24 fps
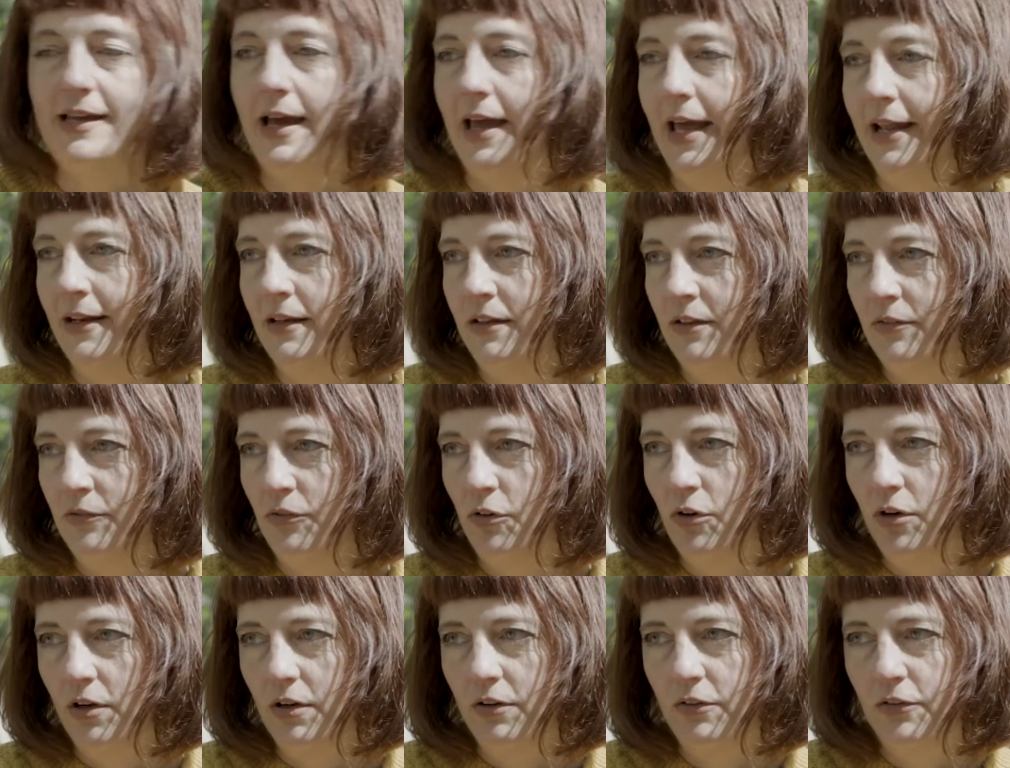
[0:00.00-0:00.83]
and the
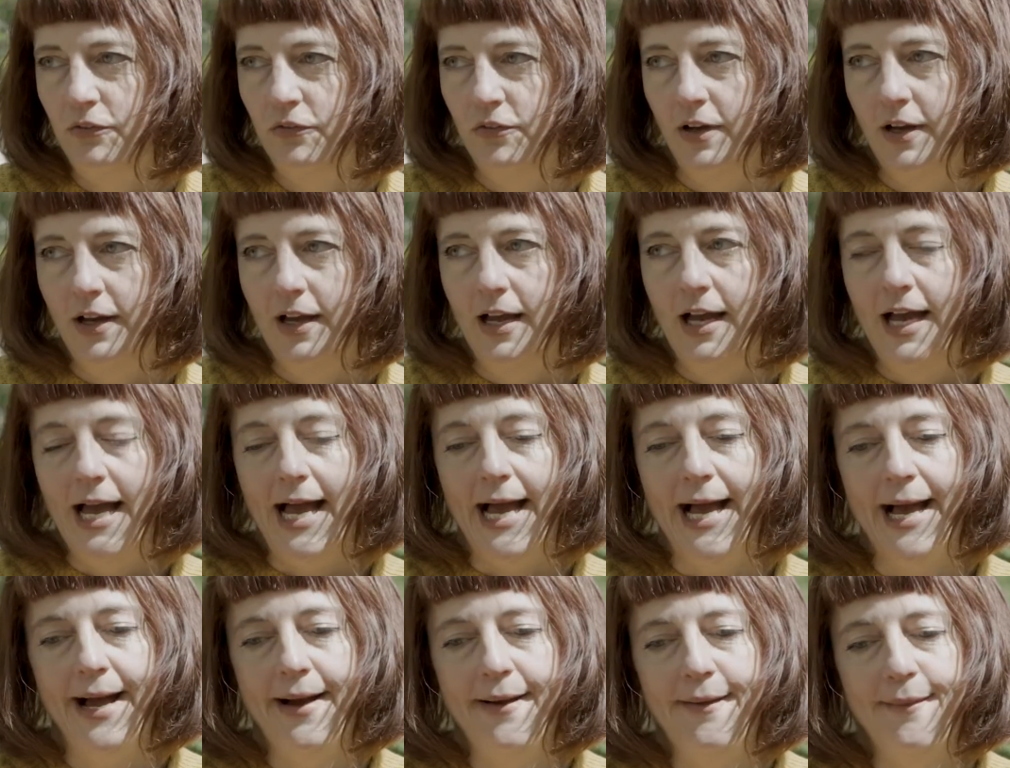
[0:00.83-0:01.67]
Wolf.
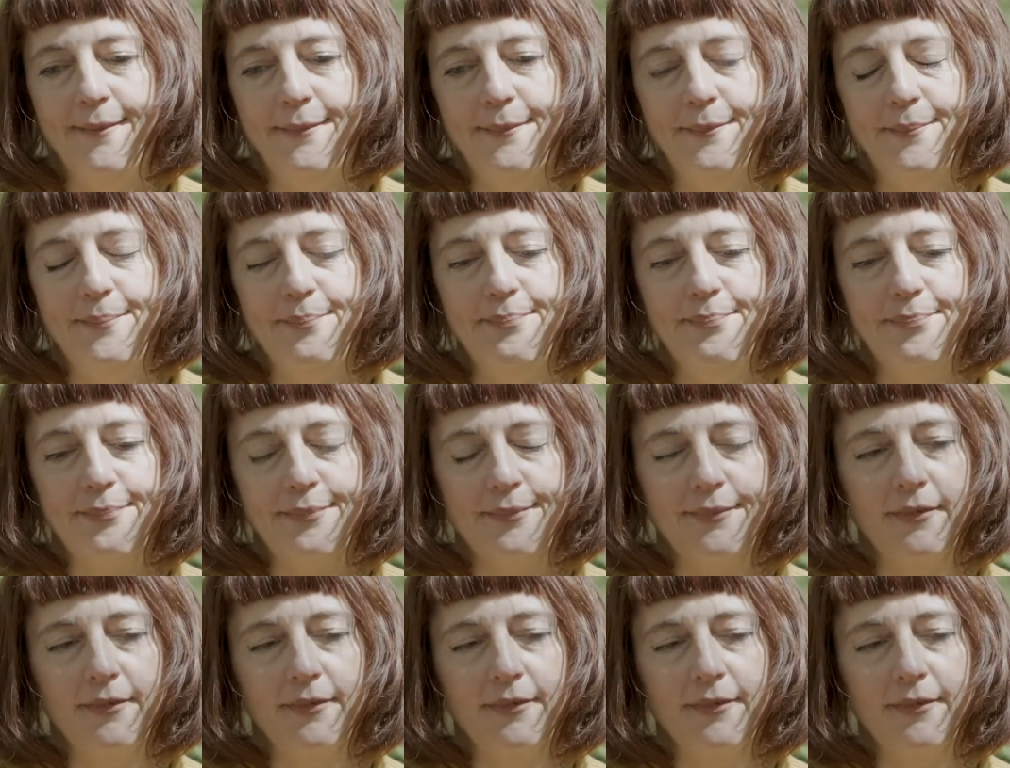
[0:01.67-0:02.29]
And